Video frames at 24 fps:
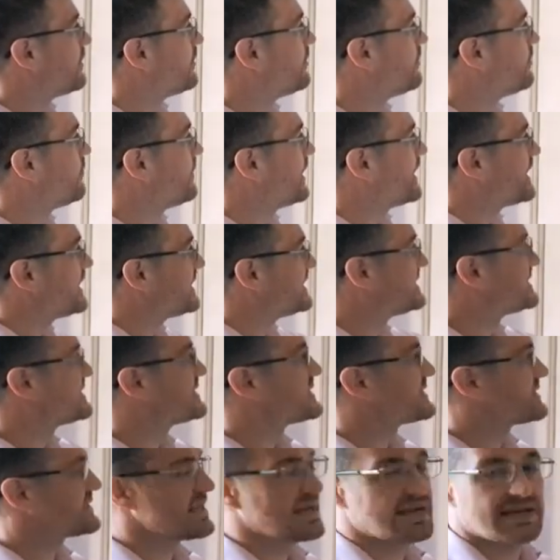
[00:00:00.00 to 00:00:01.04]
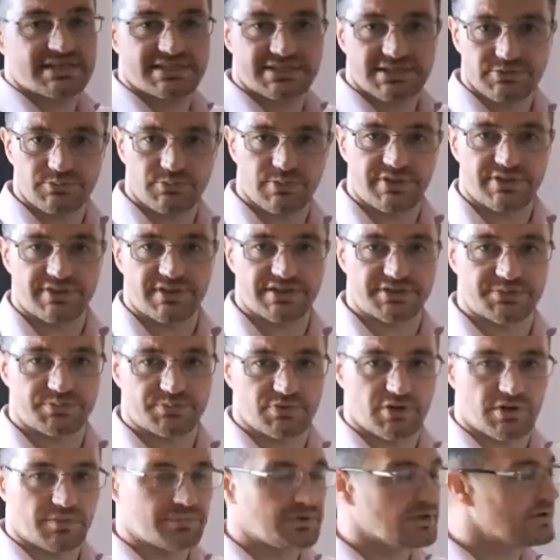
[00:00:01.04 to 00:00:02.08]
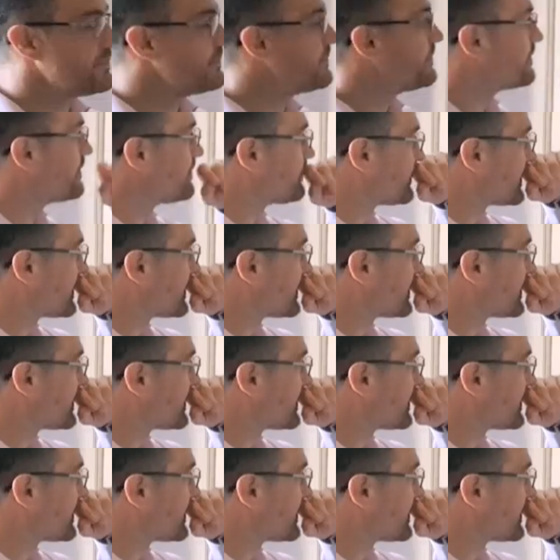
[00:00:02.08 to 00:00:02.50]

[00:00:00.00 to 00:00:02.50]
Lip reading: when I started with this problem,